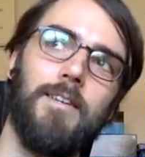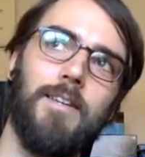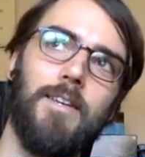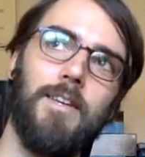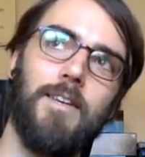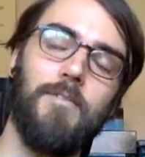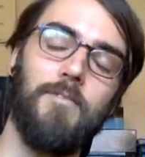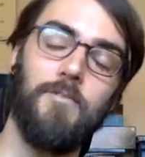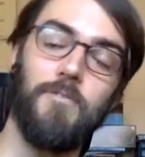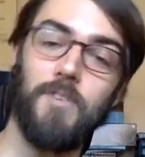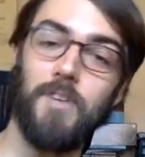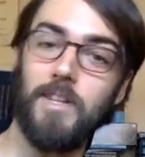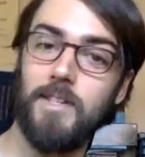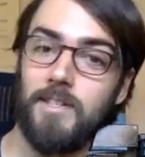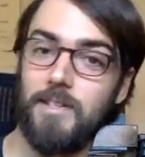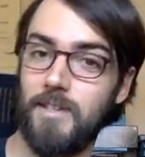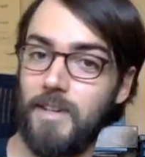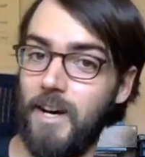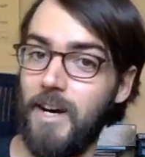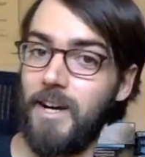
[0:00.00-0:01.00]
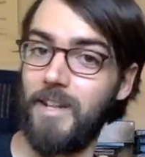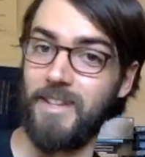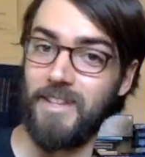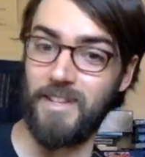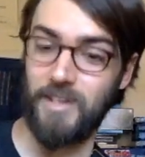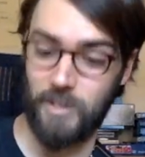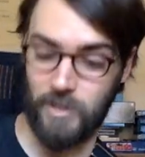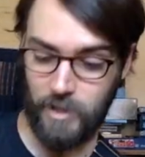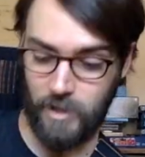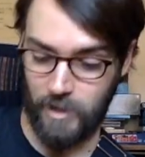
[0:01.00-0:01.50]
It fits on the
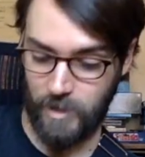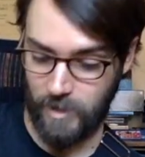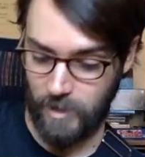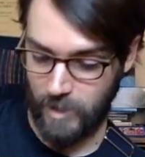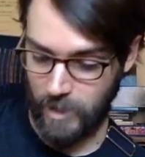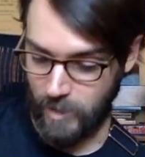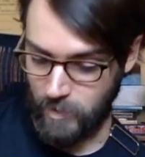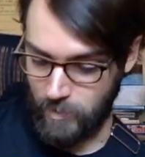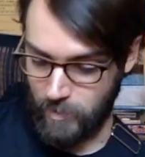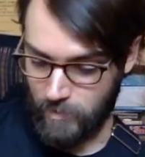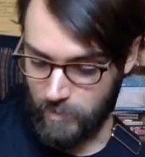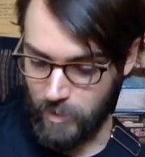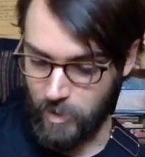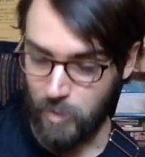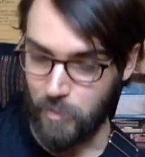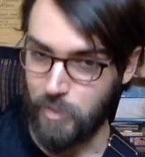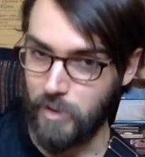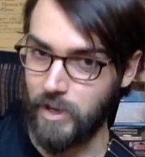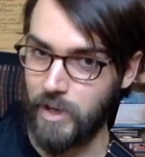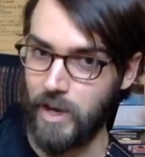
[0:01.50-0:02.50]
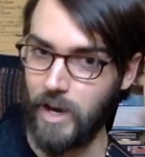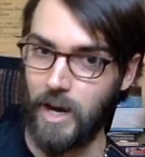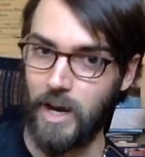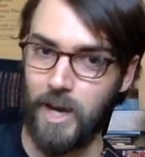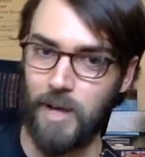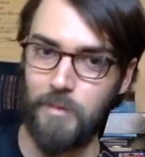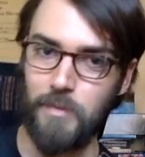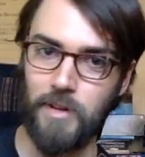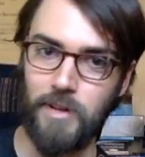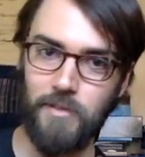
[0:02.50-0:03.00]
guitar. I do have to go up pretty
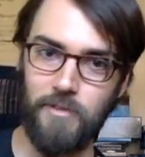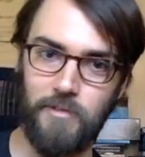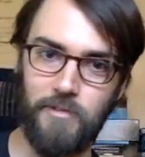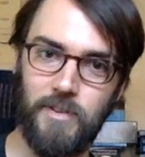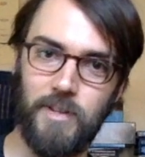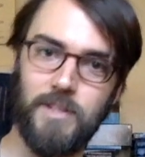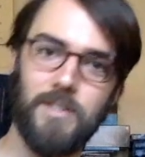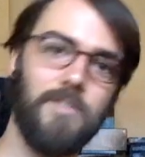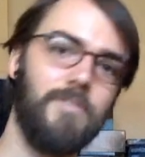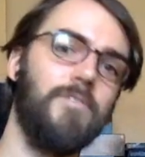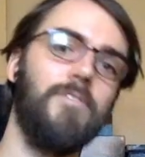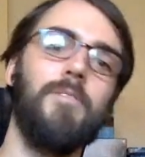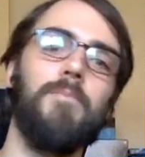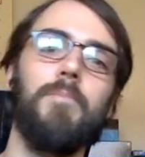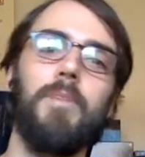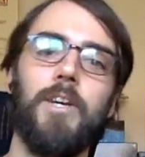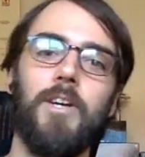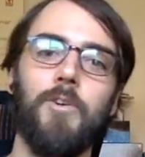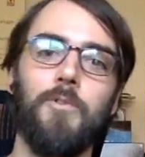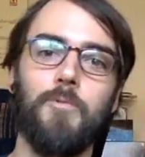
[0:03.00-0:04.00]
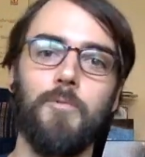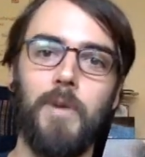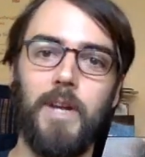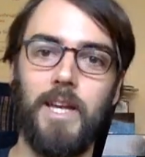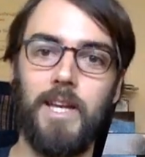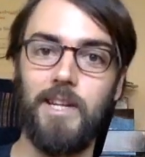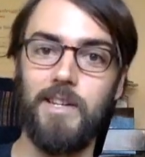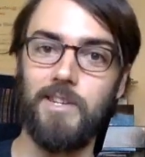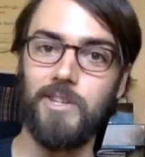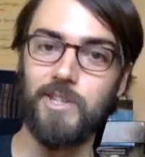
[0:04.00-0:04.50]
high, but it fits from like a
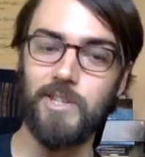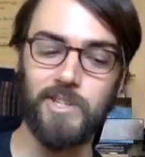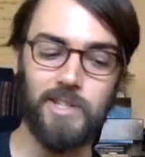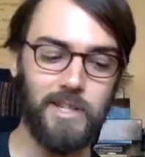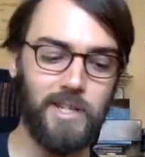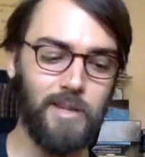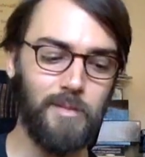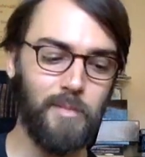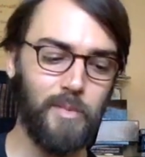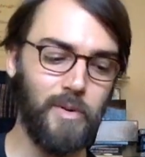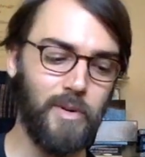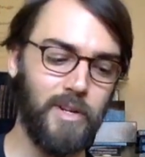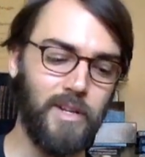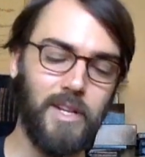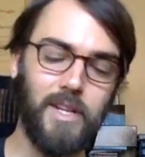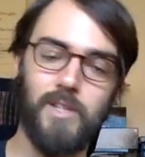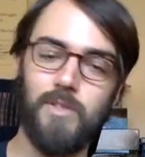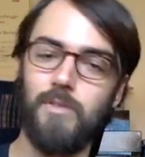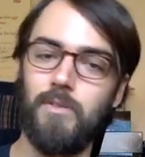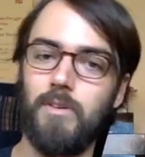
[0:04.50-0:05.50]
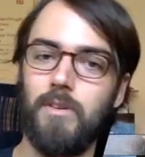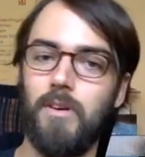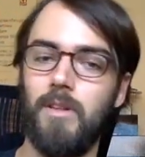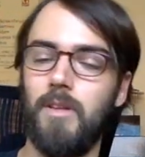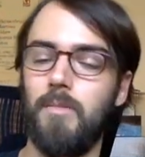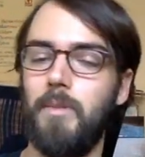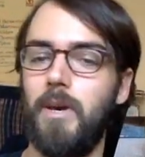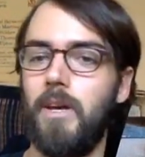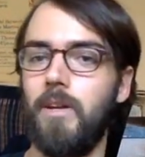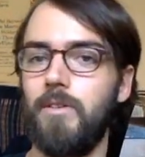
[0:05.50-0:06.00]
range standpoint, and that's really all
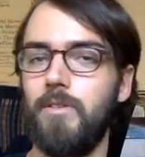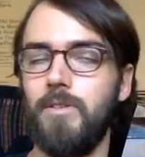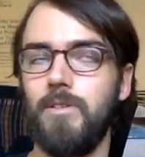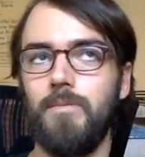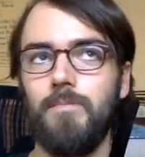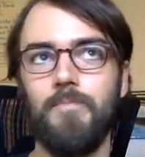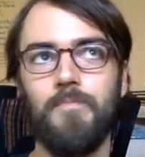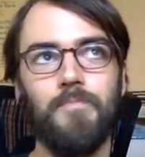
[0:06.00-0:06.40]
that matters.